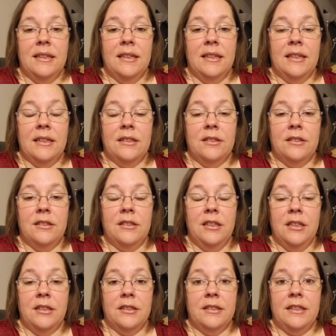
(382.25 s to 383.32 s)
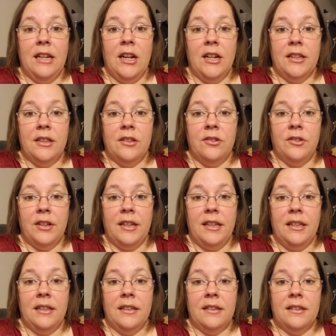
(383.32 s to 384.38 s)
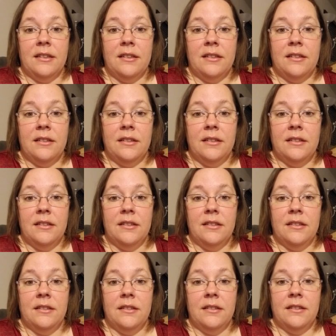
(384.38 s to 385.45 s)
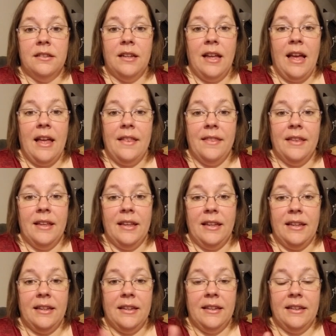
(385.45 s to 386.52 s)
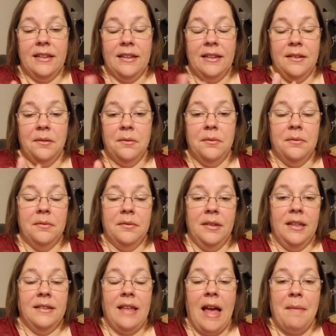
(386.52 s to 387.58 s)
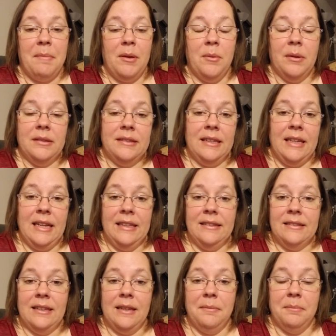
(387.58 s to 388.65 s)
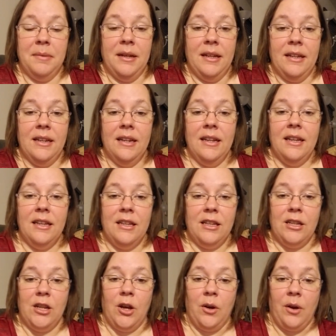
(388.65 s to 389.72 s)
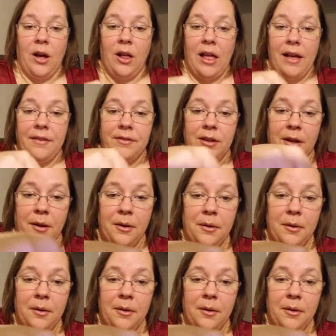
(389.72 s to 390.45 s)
He'll stare at the treat, and then he's happy once he gets it, but I'll have to